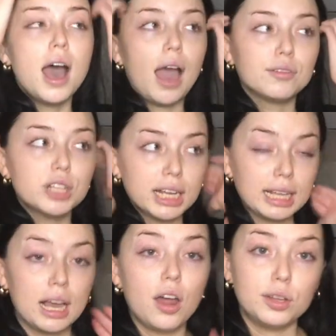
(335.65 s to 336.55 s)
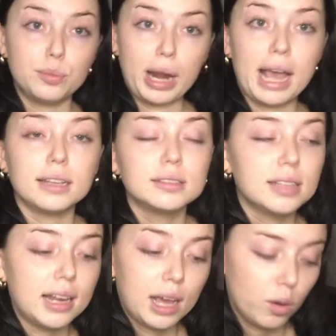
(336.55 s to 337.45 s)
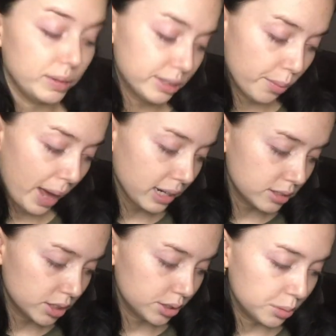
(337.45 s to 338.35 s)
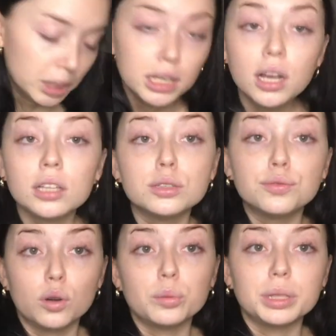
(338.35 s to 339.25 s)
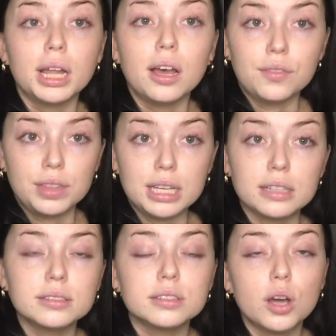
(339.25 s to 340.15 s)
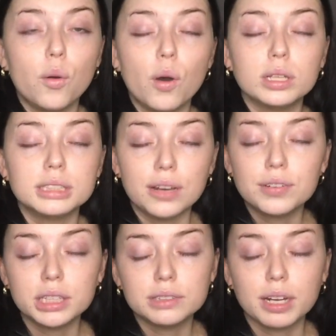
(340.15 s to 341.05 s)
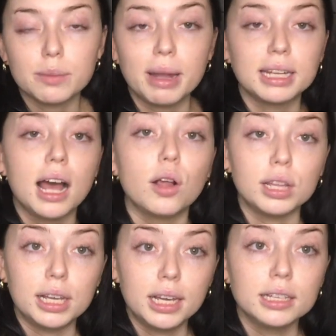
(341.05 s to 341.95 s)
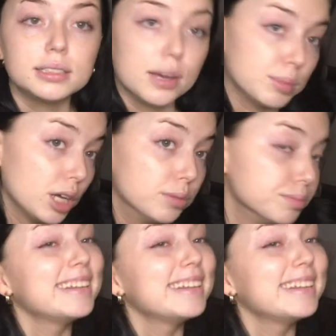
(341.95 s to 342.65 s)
I've tried like other brands and I always go back to the formula of these. So definitely recommend it. I'll link it down below.